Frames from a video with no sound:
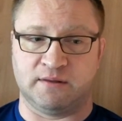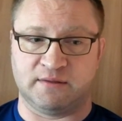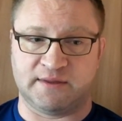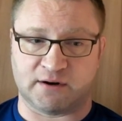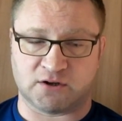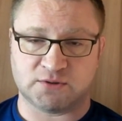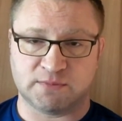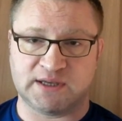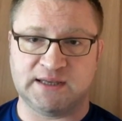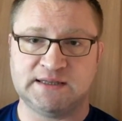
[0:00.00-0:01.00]
There are
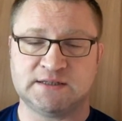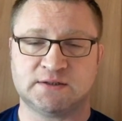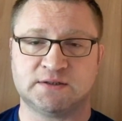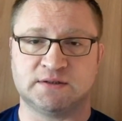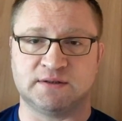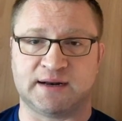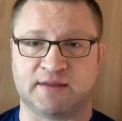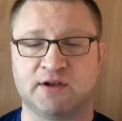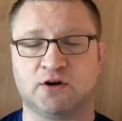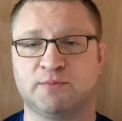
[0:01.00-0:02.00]
some keys that I
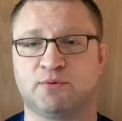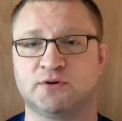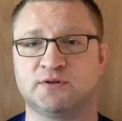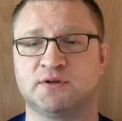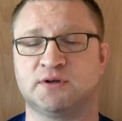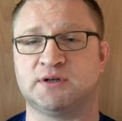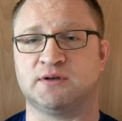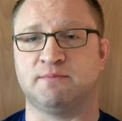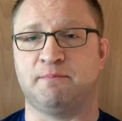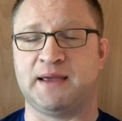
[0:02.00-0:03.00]
think are important
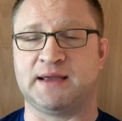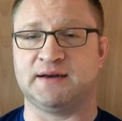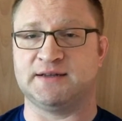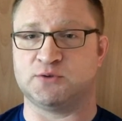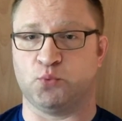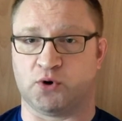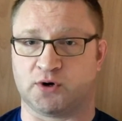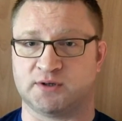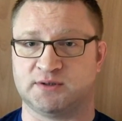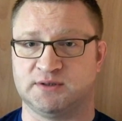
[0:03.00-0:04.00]
on making this
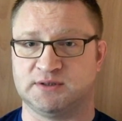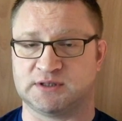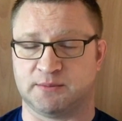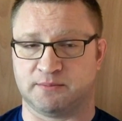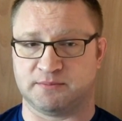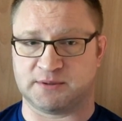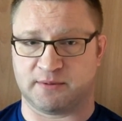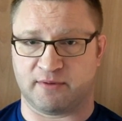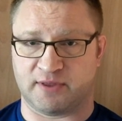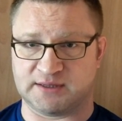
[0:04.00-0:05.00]
work. Some of
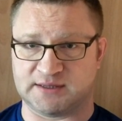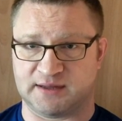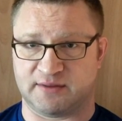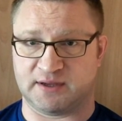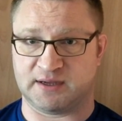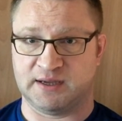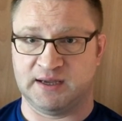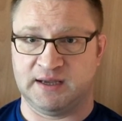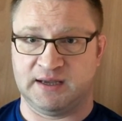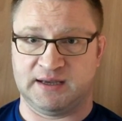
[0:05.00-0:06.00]
the things that I think
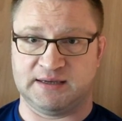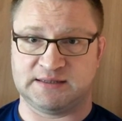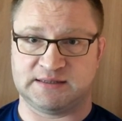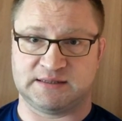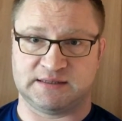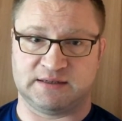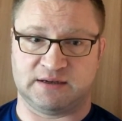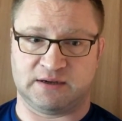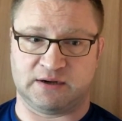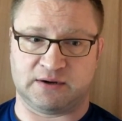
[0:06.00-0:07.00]

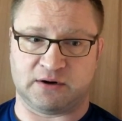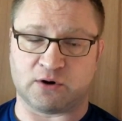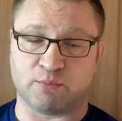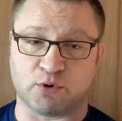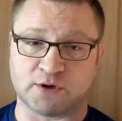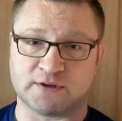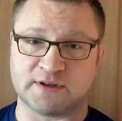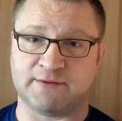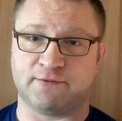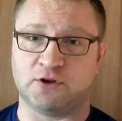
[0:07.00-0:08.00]
are important.
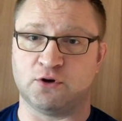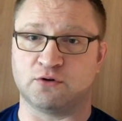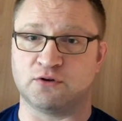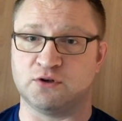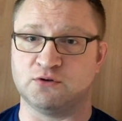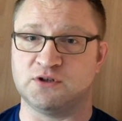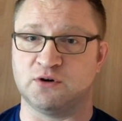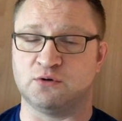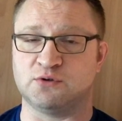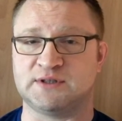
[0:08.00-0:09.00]
If you don't use
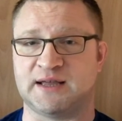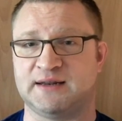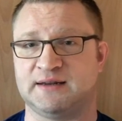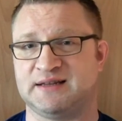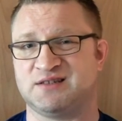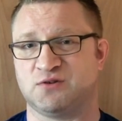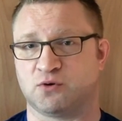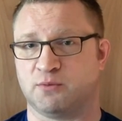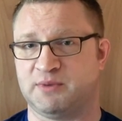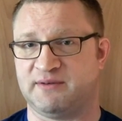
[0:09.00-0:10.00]
those, then it's not
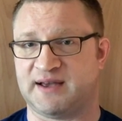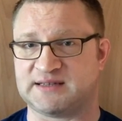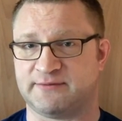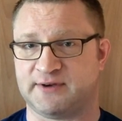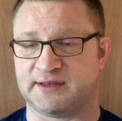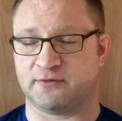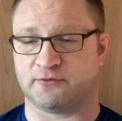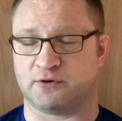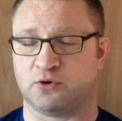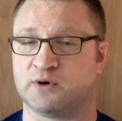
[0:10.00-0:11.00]
going to be as
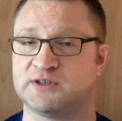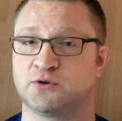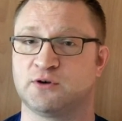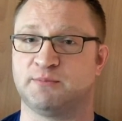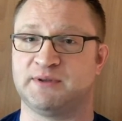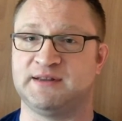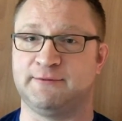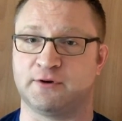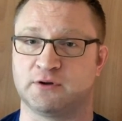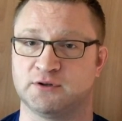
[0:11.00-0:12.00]
effective, or it's going to be
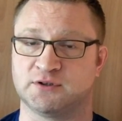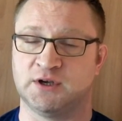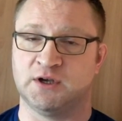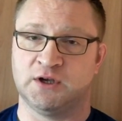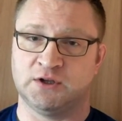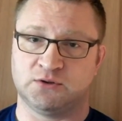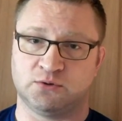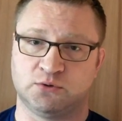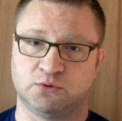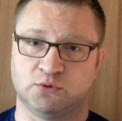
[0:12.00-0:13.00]
difficult
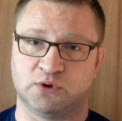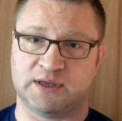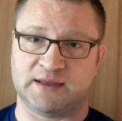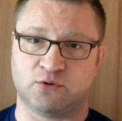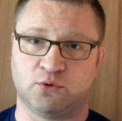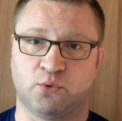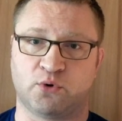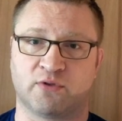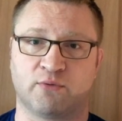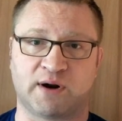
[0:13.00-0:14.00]
to get to a
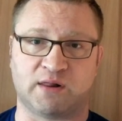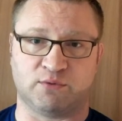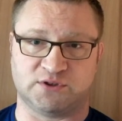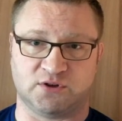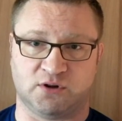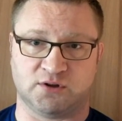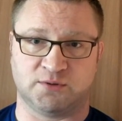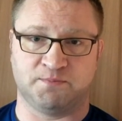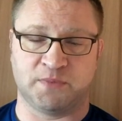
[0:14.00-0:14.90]
worthwhile result.